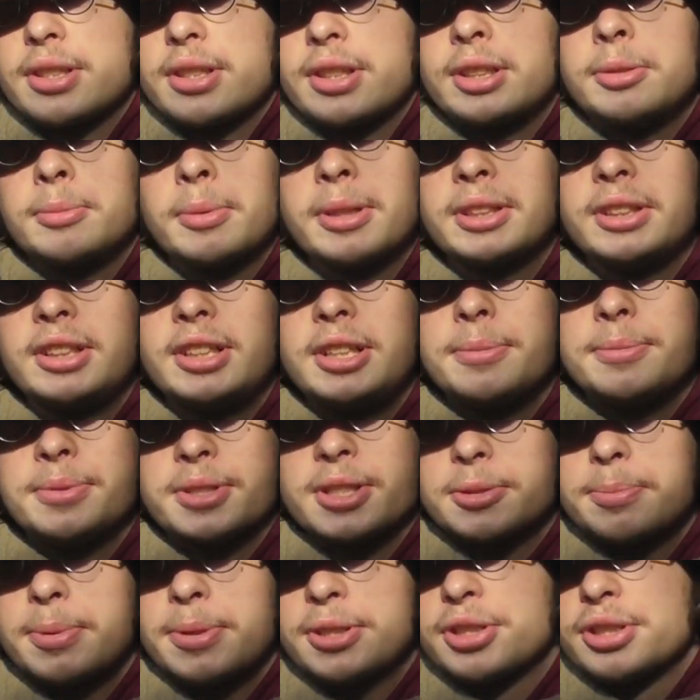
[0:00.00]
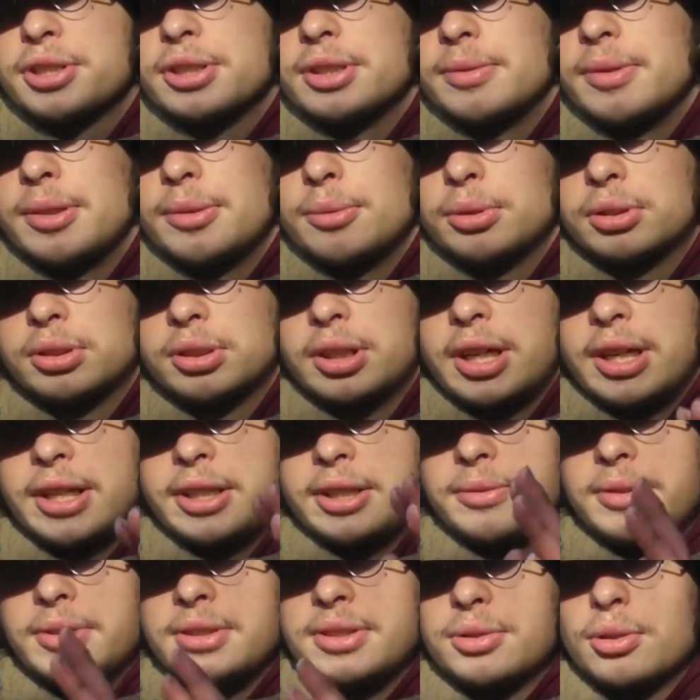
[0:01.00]
in my dreams especially, they would
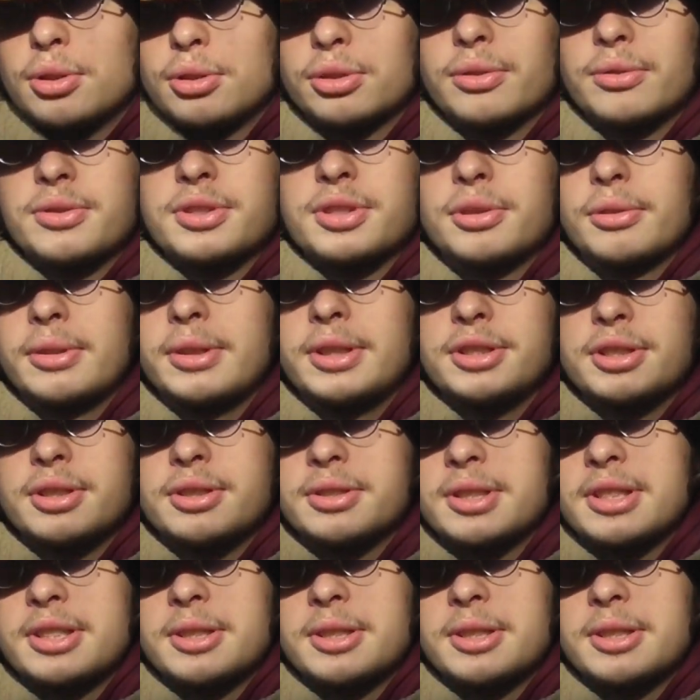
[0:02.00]
create these sort of situations.